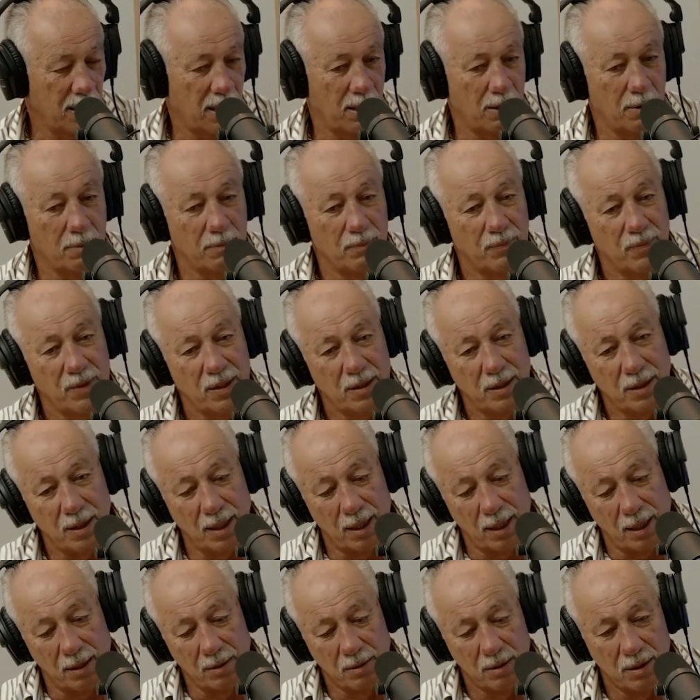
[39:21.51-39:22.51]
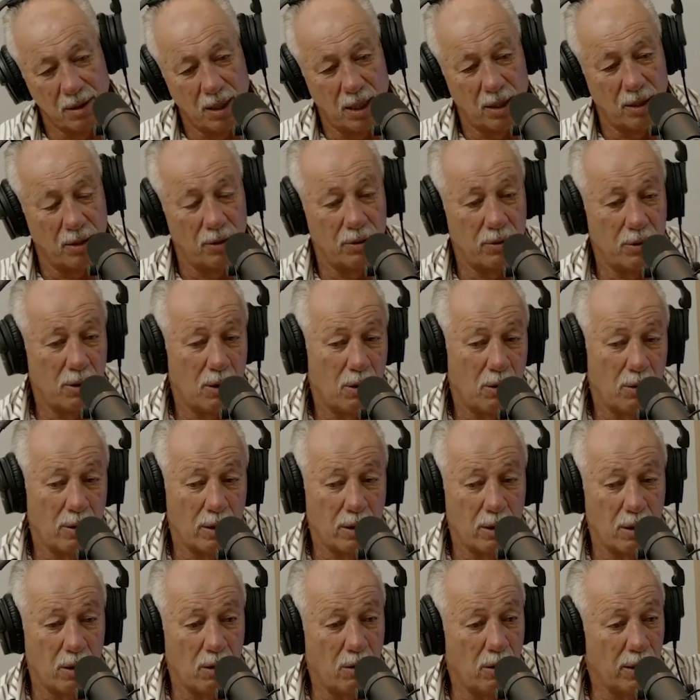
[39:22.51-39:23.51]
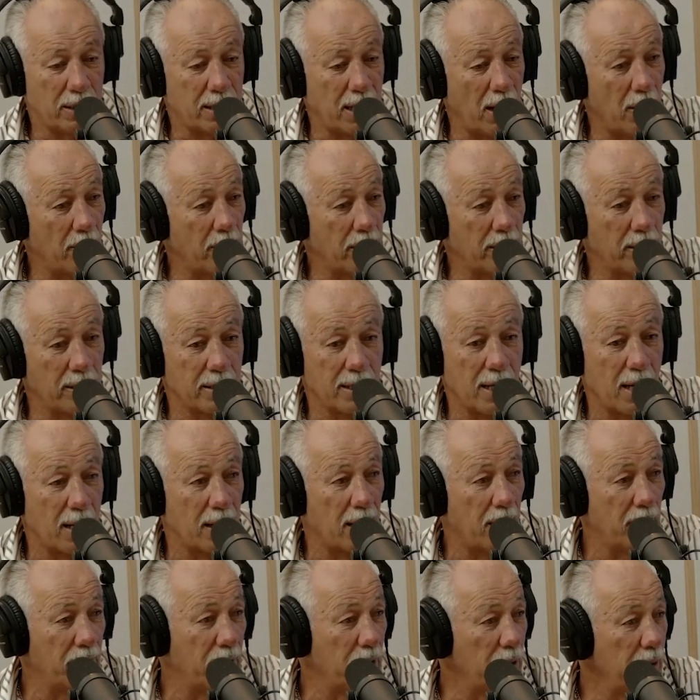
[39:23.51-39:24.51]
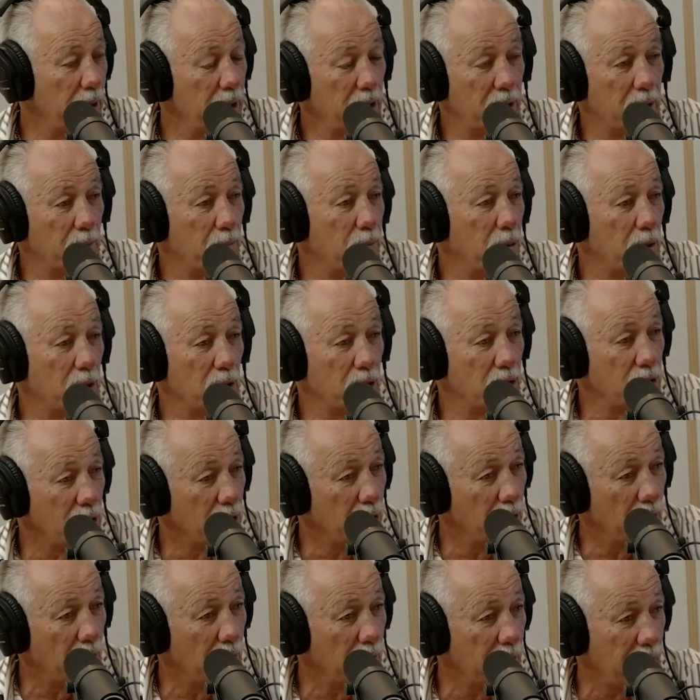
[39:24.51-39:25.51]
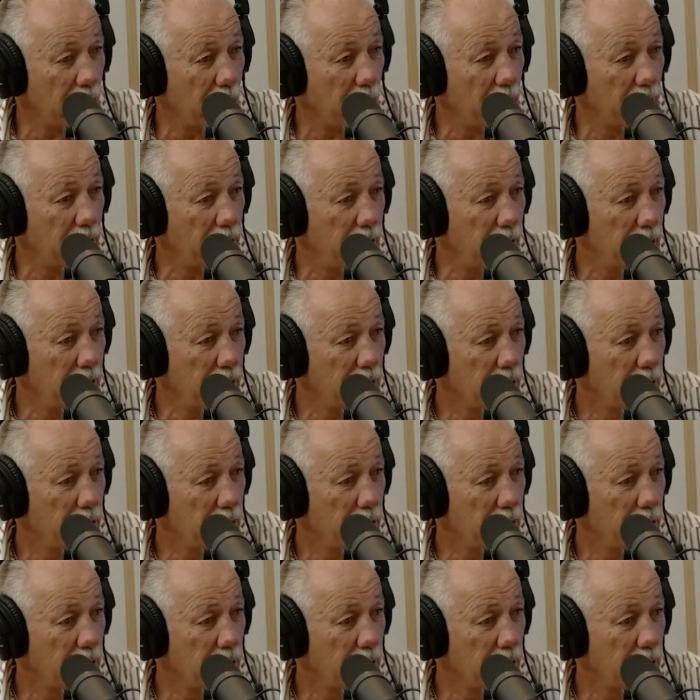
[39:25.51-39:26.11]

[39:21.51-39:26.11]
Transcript: So, you know, and I carried a gun everywhere. The police knew I carried it.